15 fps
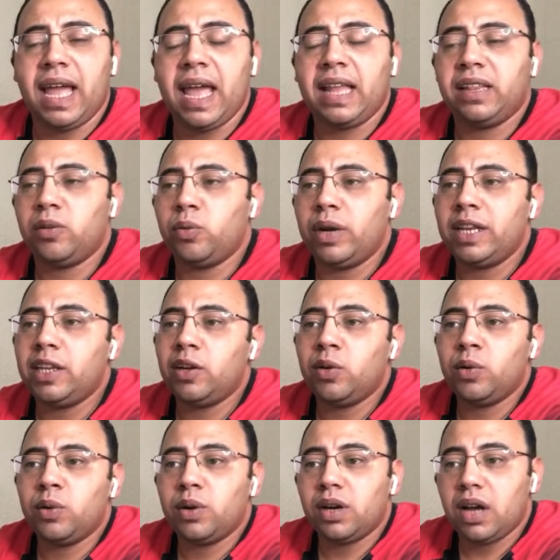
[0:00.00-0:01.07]
And when
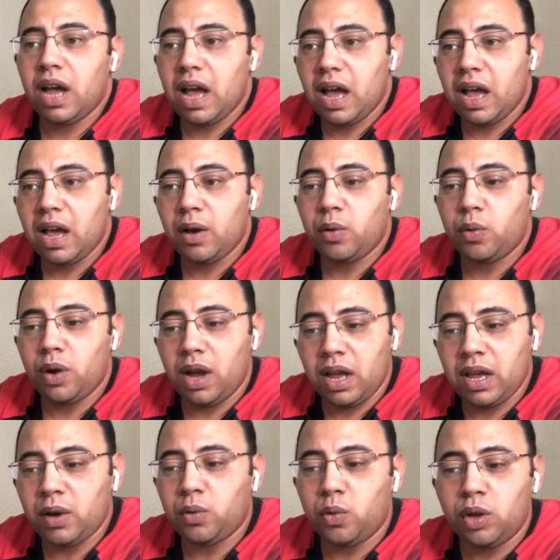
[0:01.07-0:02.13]
you
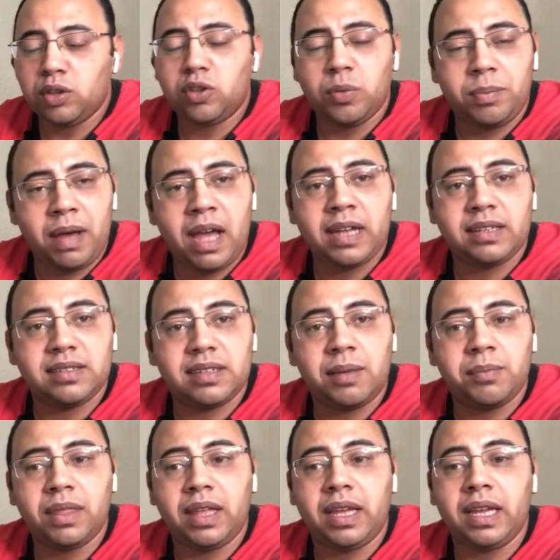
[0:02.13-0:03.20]
want to buy
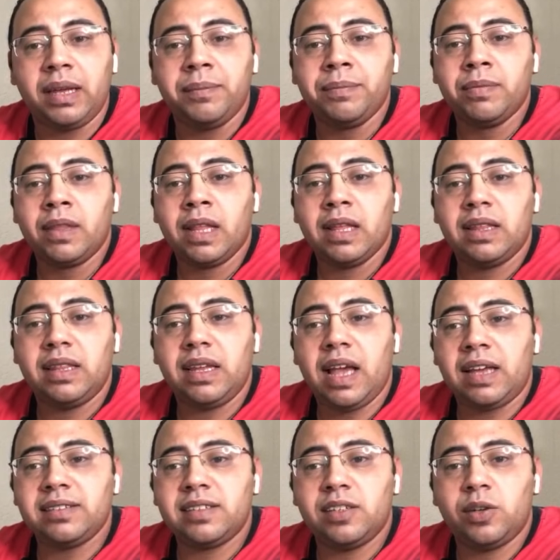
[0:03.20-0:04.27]
something, they
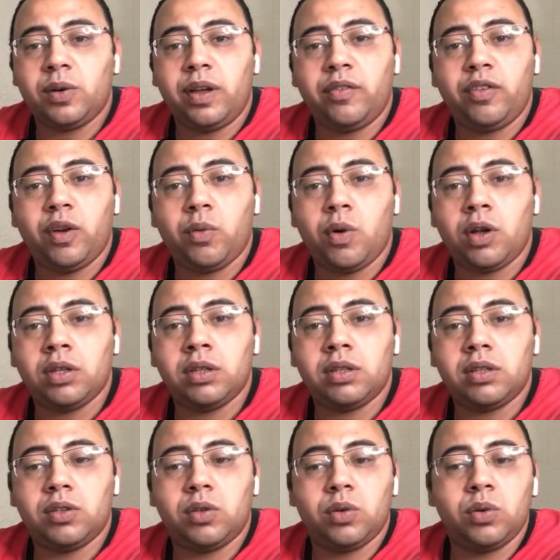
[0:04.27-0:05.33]
ask you if you want
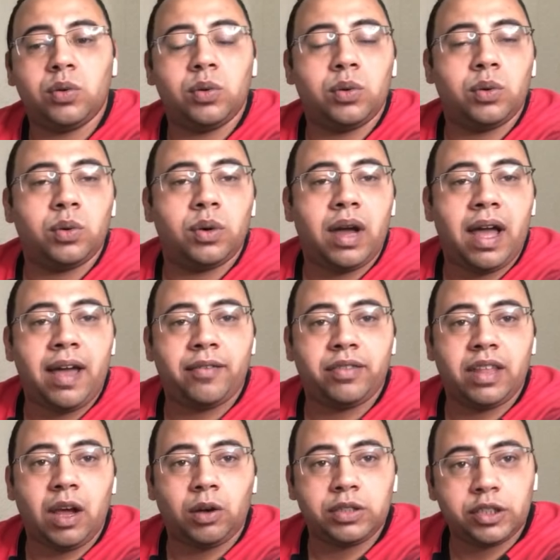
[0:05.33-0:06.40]
to
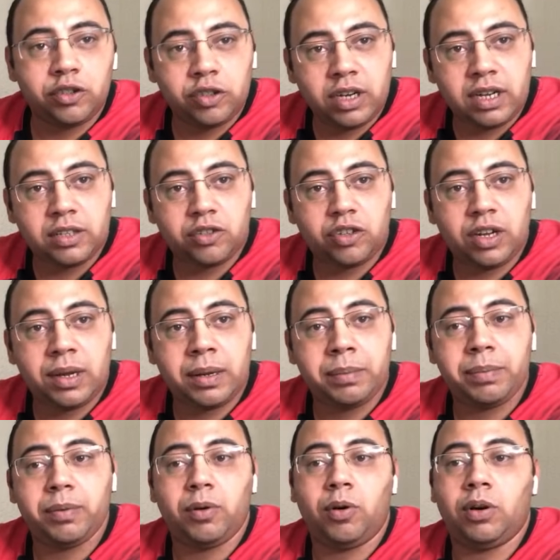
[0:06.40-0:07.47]
have the original
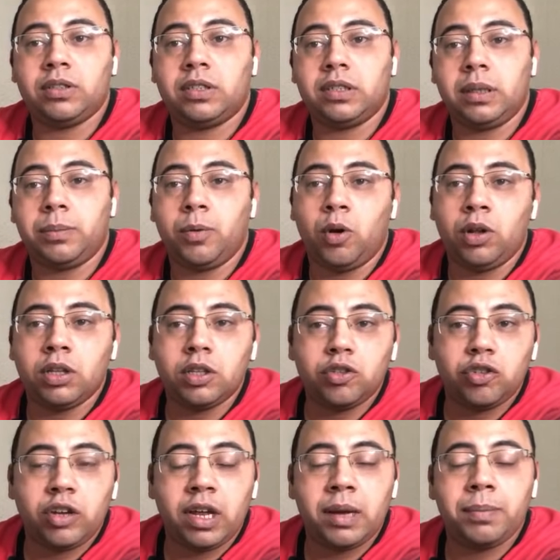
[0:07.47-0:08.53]
chip or a bold
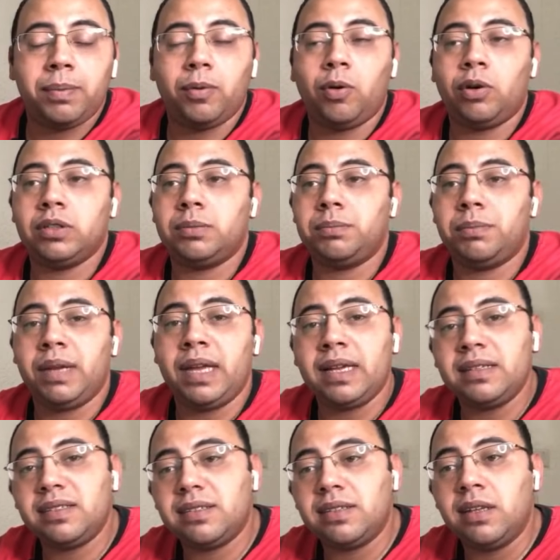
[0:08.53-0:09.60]
chip or
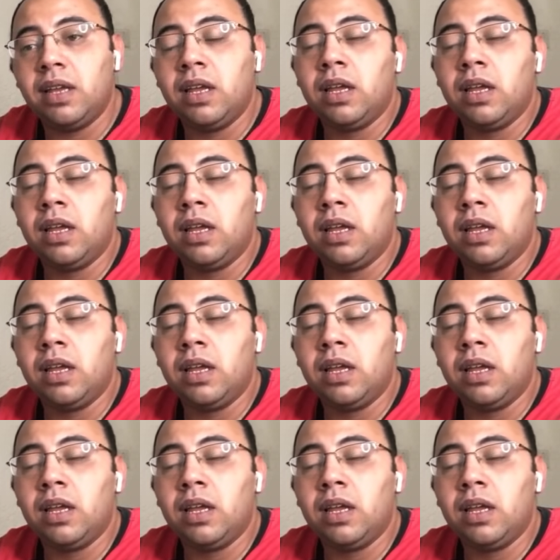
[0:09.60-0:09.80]
mix.